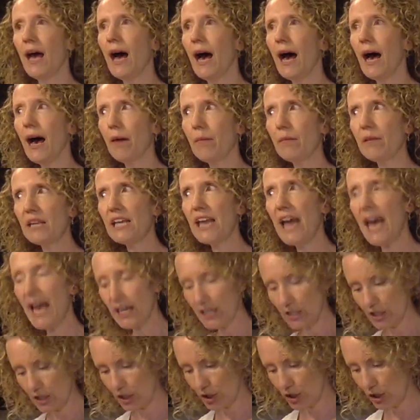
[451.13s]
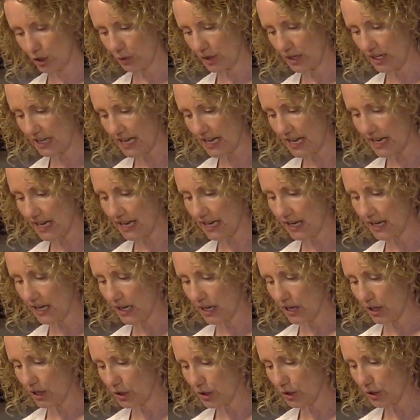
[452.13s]
How many edges do we need
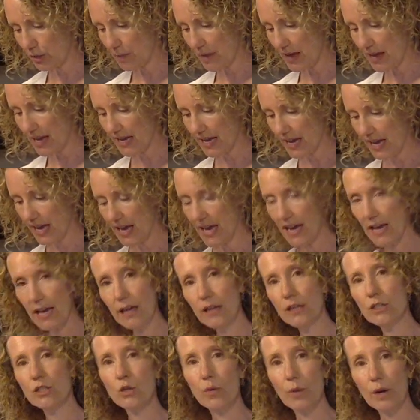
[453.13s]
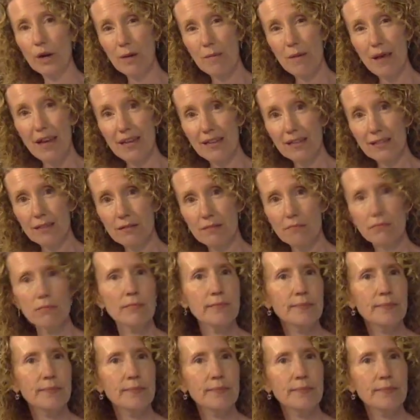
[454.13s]
to make a square base?